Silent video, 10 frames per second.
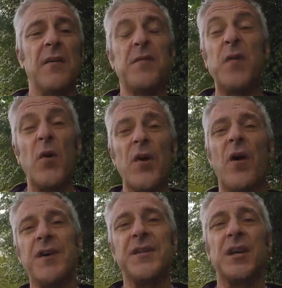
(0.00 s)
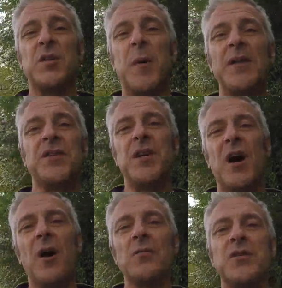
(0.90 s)
had 4 nights expense in a
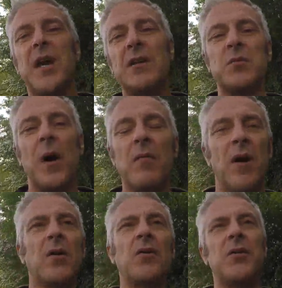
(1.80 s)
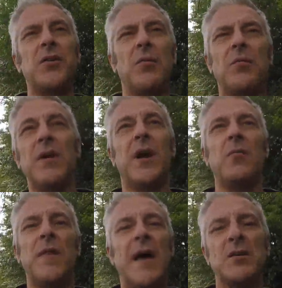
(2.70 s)
hotel as well that I could have done, you know,
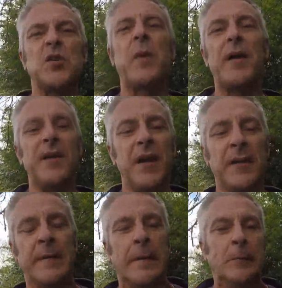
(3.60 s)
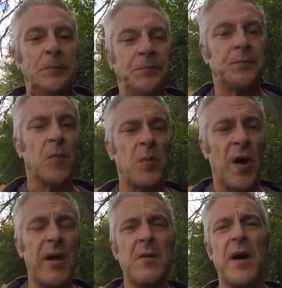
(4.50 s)
without spending. But
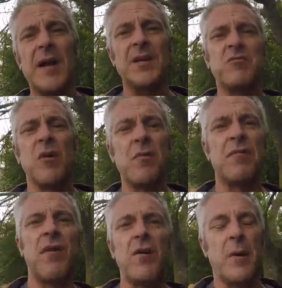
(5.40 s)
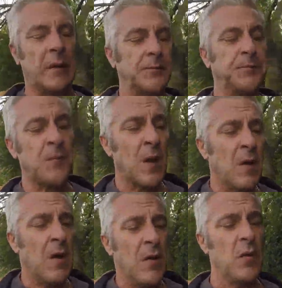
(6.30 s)
anyway, let's run through
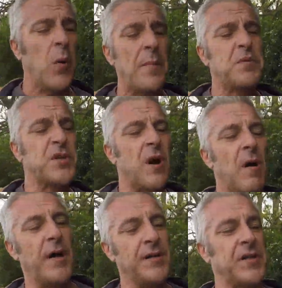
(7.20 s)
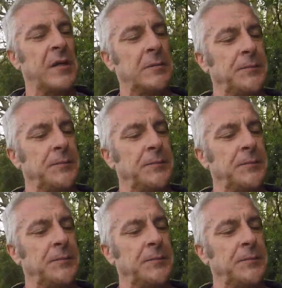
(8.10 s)
the websites.